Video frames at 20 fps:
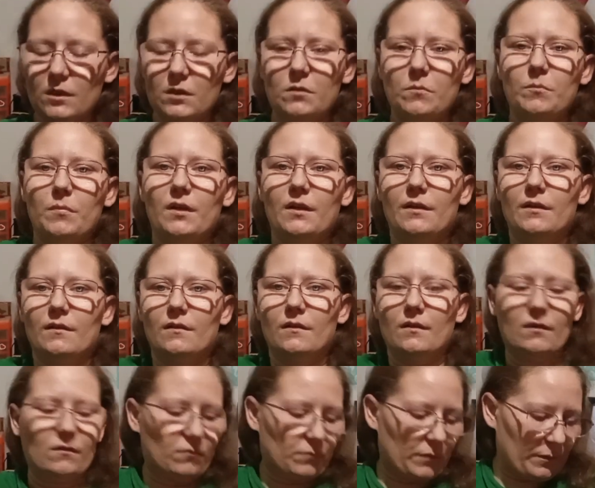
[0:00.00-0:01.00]
But I
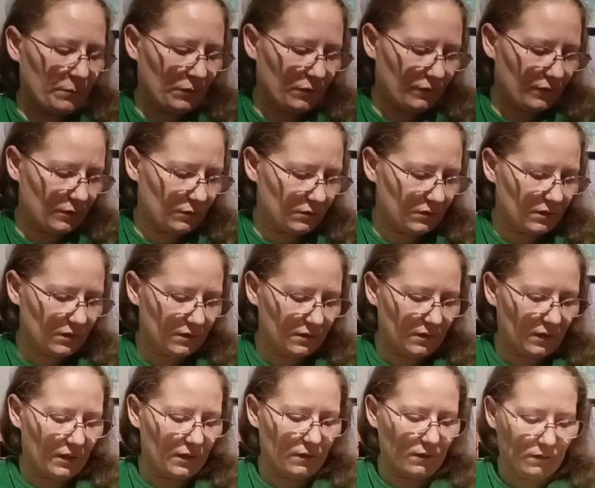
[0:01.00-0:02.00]
don't remember if it was this
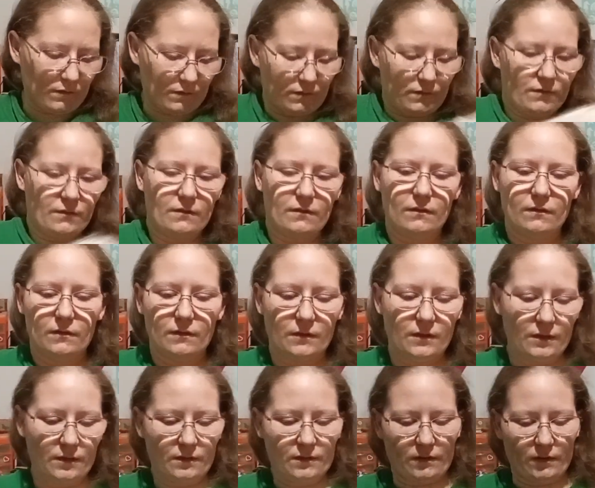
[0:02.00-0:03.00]
side or
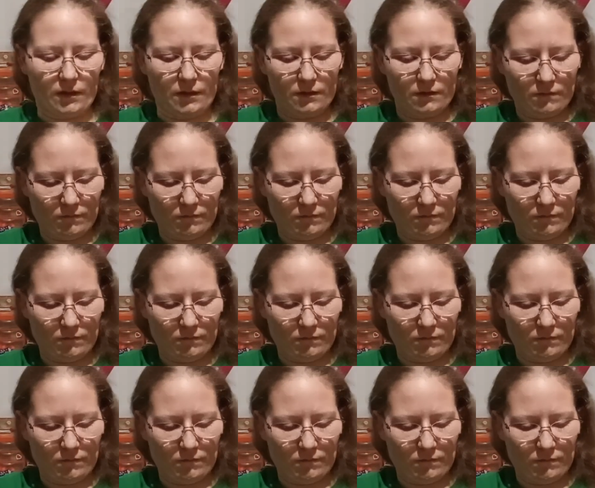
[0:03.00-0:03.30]
this side.